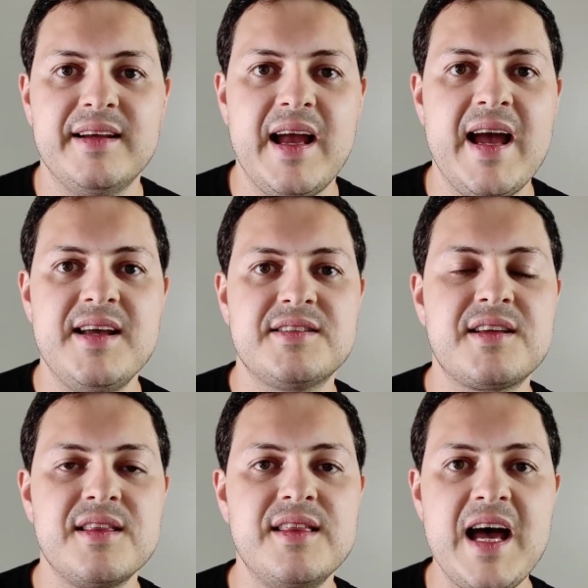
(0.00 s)
ask
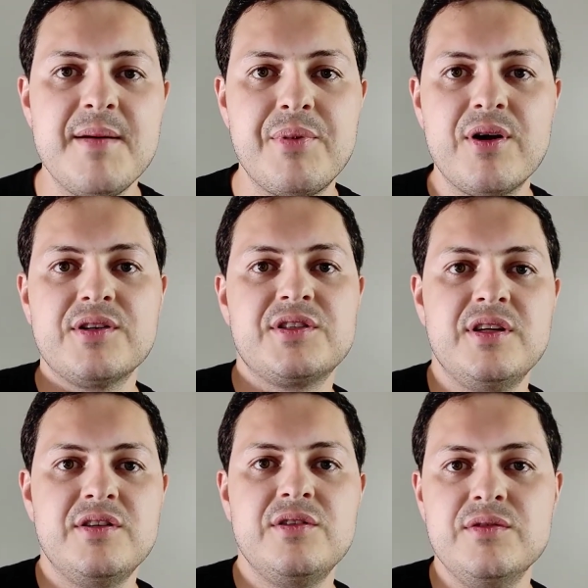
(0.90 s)
that
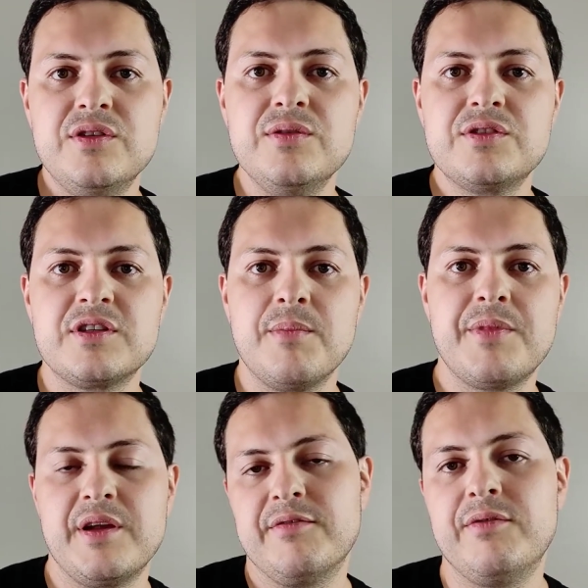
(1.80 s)
person to do
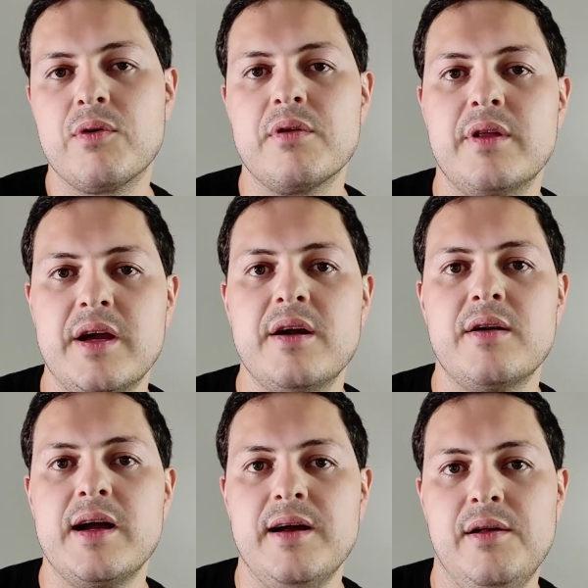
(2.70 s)
something for their
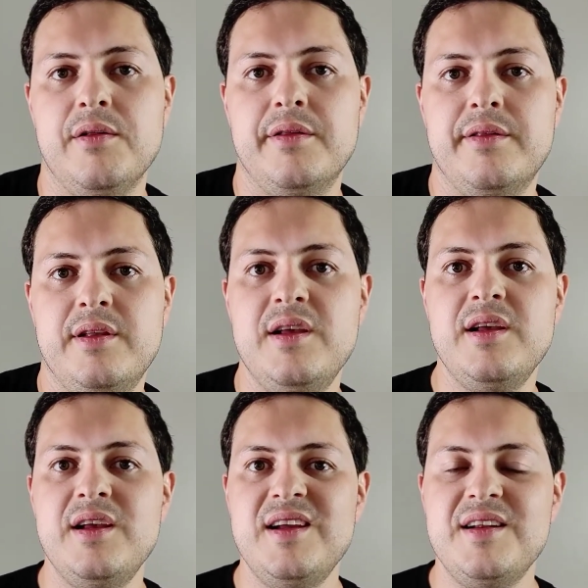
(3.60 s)
health.
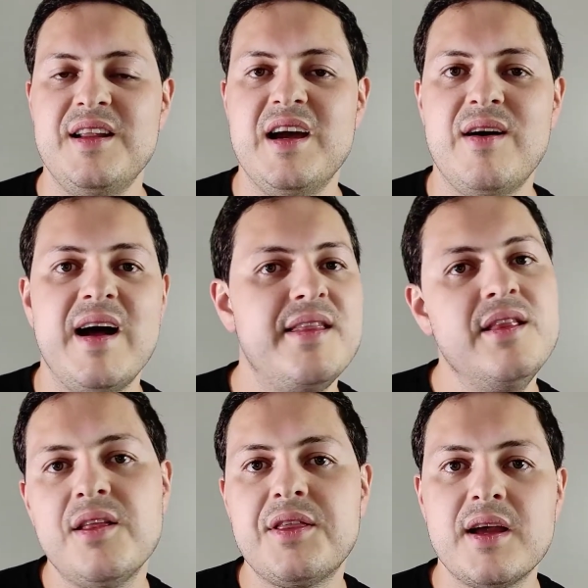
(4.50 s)
Now,
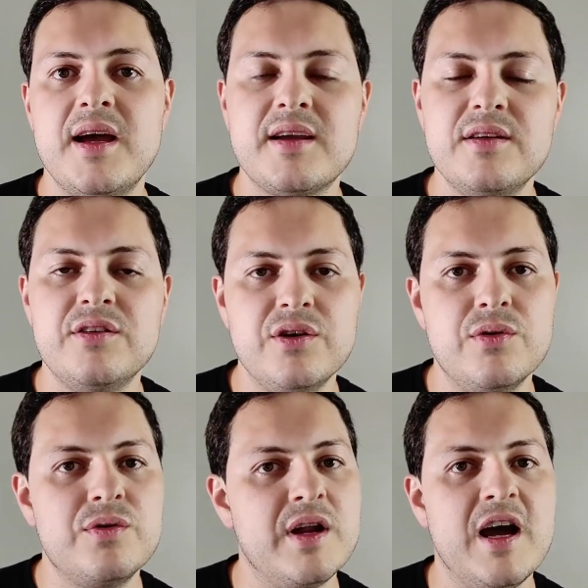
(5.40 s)
nothing I can do
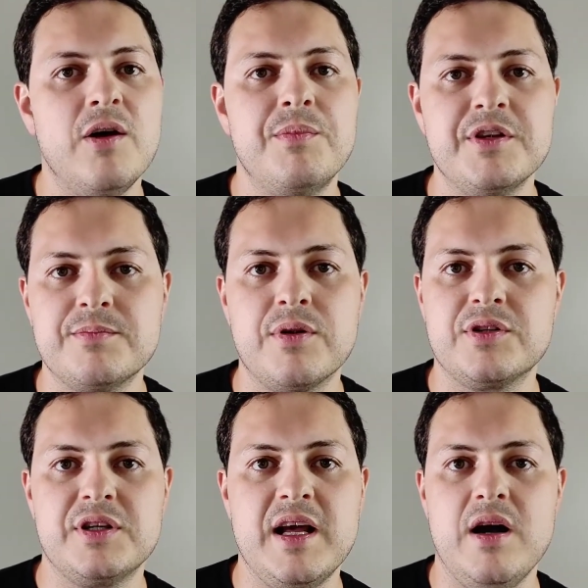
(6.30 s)
could help this
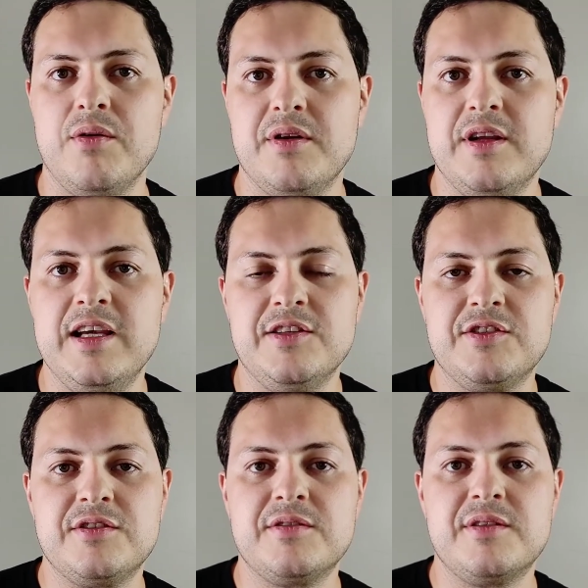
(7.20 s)
person out.
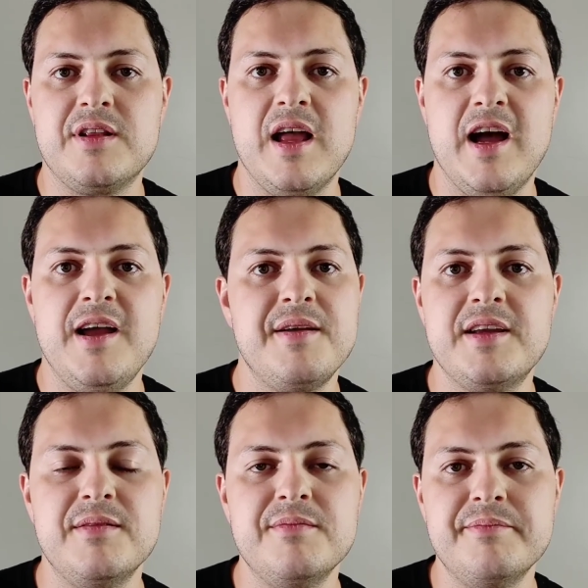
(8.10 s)
I
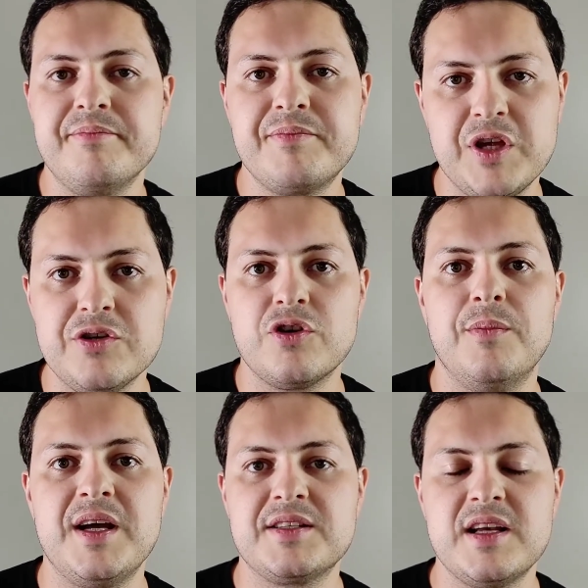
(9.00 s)
can control
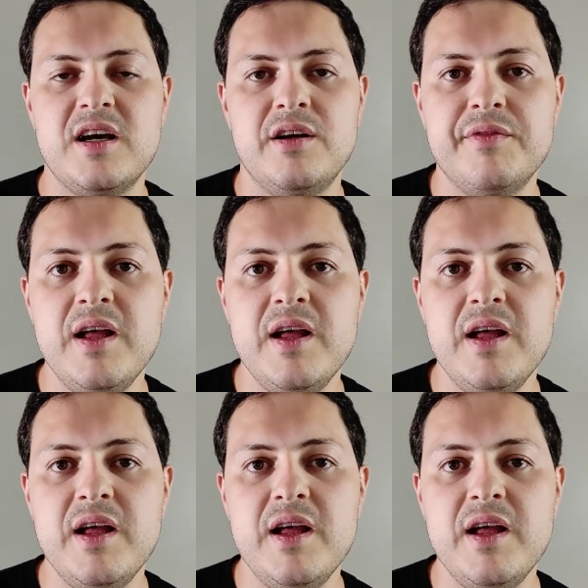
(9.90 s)
myself.